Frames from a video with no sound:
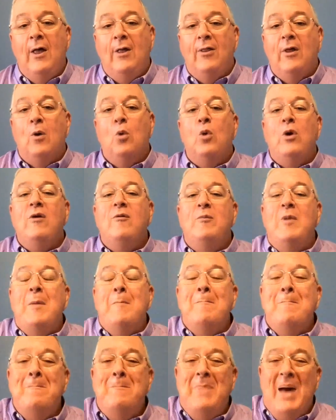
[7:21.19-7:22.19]
that we've
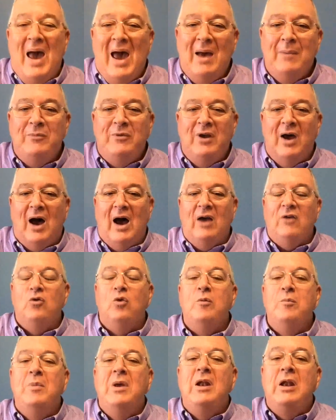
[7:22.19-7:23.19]
been baptized,
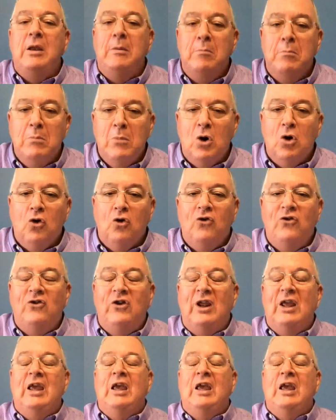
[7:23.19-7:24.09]
we've been immersed